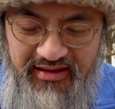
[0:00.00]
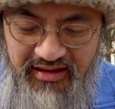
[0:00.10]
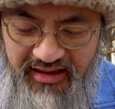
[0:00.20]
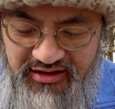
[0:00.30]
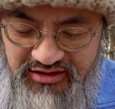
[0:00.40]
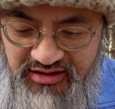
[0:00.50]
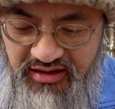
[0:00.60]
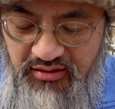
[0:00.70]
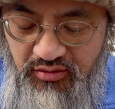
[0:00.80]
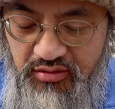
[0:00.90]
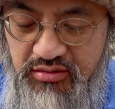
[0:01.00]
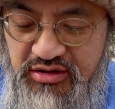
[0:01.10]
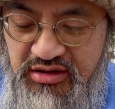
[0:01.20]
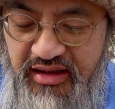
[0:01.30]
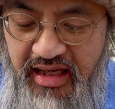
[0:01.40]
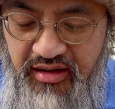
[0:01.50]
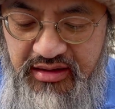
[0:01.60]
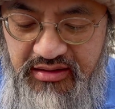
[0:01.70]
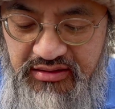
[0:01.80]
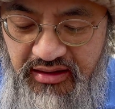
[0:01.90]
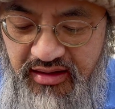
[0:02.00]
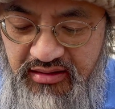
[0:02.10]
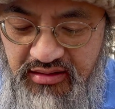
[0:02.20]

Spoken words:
I can see, ooh, scallions and